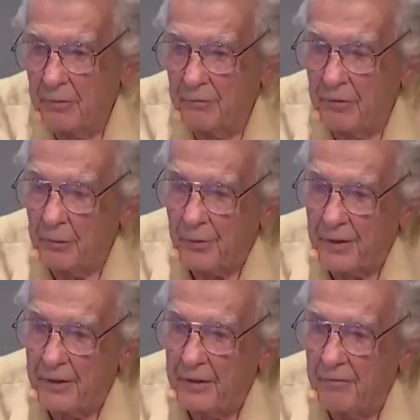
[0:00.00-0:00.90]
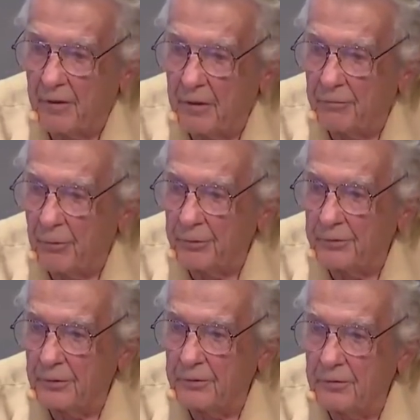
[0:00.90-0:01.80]
But when a plant developed
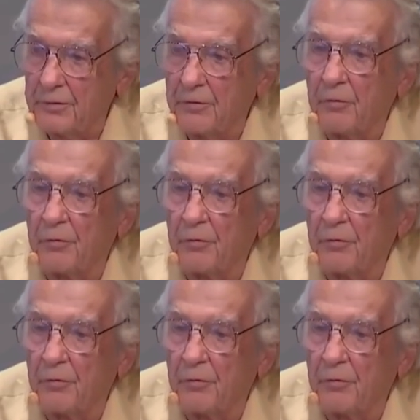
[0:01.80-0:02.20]
photosynthesis,